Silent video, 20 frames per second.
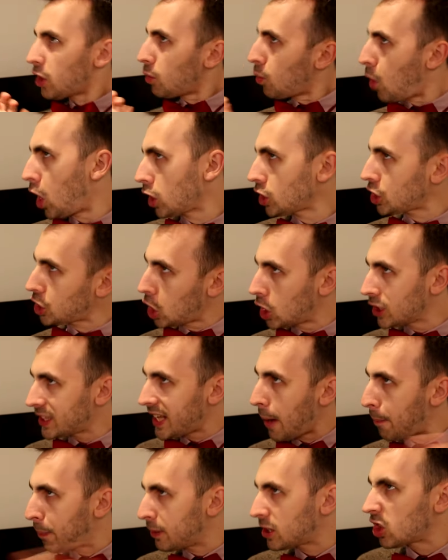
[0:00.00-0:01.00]
to watch those
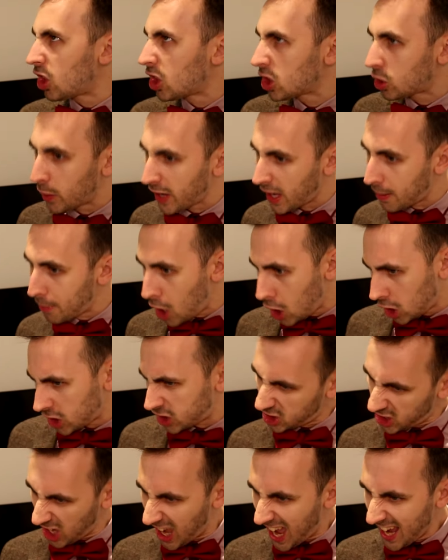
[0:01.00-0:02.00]
episodes where I'm all
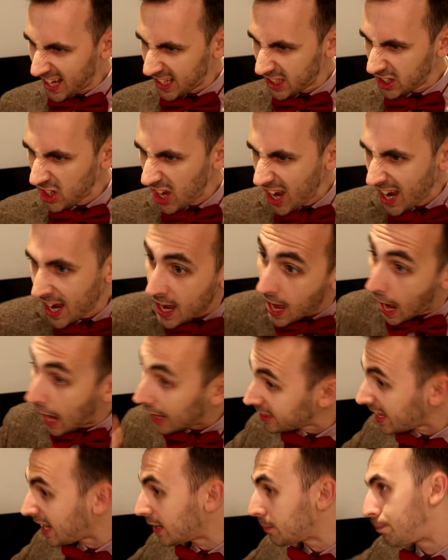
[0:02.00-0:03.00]
sexy
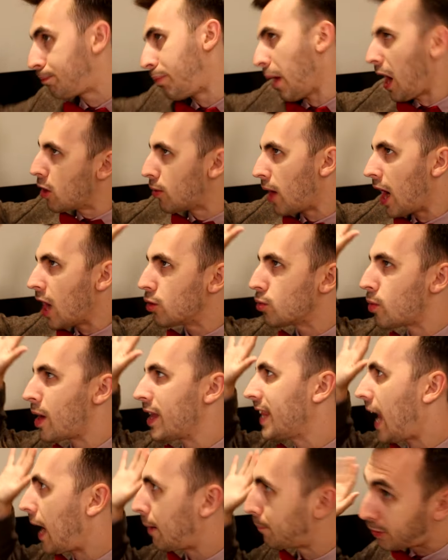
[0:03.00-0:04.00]
and then bow out
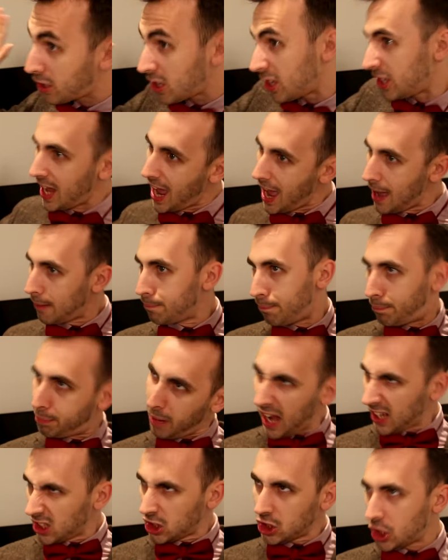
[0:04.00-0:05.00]
when that brunette
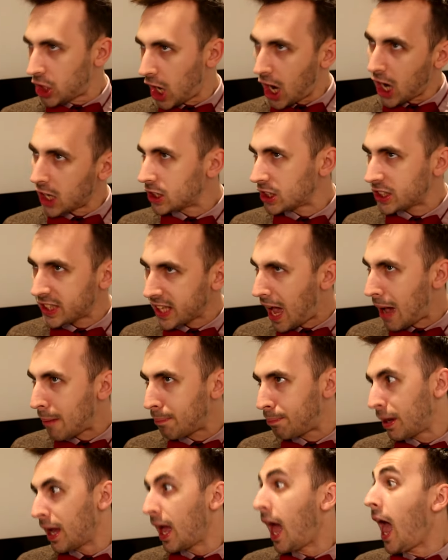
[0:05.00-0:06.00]
bitch turns
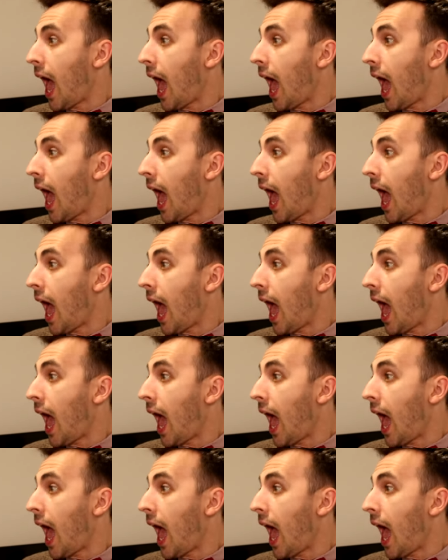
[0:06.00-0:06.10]
up.